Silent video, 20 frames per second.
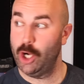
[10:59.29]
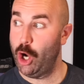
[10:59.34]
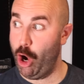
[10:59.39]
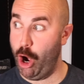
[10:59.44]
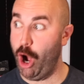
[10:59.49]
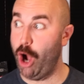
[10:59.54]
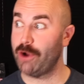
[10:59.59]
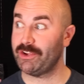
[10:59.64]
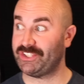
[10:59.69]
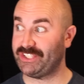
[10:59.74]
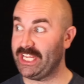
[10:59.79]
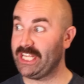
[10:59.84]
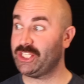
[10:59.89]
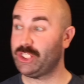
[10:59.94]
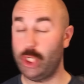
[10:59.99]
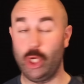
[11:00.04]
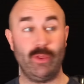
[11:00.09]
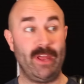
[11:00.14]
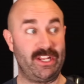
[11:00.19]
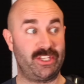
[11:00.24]
Oh,
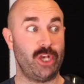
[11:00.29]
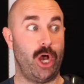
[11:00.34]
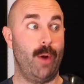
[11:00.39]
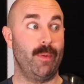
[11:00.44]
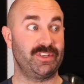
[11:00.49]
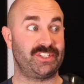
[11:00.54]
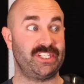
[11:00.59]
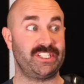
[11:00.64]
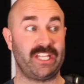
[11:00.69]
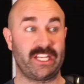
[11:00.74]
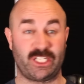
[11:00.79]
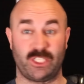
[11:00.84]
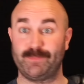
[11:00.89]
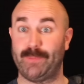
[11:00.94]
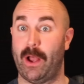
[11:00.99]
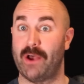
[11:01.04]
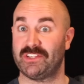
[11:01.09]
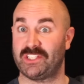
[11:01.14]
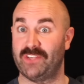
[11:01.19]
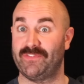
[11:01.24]
C2, that's almost as
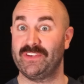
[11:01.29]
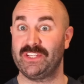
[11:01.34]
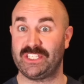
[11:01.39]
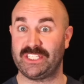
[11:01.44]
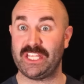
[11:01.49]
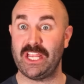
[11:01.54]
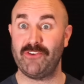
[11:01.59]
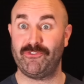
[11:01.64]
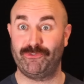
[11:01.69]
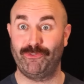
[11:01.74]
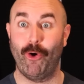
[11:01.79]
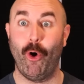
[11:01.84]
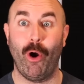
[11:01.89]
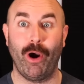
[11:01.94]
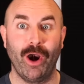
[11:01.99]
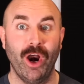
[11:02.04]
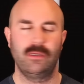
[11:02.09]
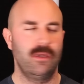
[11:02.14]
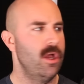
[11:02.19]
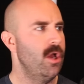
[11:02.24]
explosive as
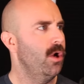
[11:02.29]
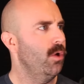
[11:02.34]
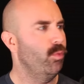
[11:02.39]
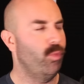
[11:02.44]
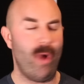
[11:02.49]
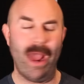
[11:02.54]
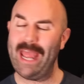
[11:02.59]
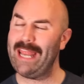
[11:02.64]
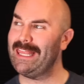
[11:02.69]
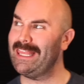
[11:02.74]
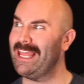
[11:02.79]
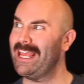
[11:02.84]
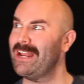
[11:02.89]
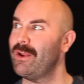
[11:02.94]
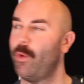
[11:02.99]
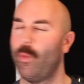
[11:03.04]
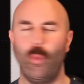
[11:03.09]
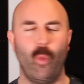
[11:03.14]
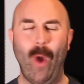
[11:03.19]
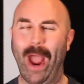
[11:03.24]
C4. When
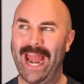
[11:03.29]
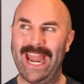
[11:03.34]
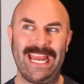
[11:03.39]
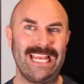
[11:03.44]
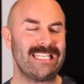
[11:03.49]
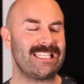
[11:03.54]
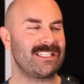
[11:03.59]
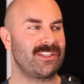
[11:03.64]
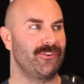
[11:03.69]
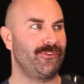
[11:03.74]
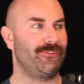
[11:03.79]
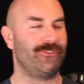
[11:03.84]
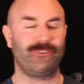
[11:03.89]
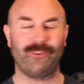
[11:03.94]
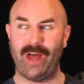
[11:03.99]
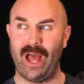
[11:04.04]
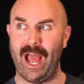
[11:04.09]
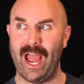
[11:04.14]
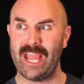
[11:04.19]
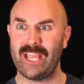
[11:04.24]
the, when is the
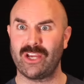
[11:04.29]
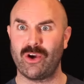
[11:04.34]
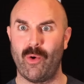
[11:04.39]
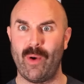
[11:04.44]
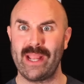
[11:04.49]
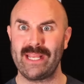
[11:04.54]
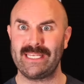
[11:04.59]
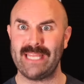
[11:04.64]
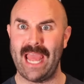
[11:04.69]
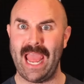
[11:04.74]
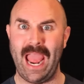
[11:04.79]
flying going to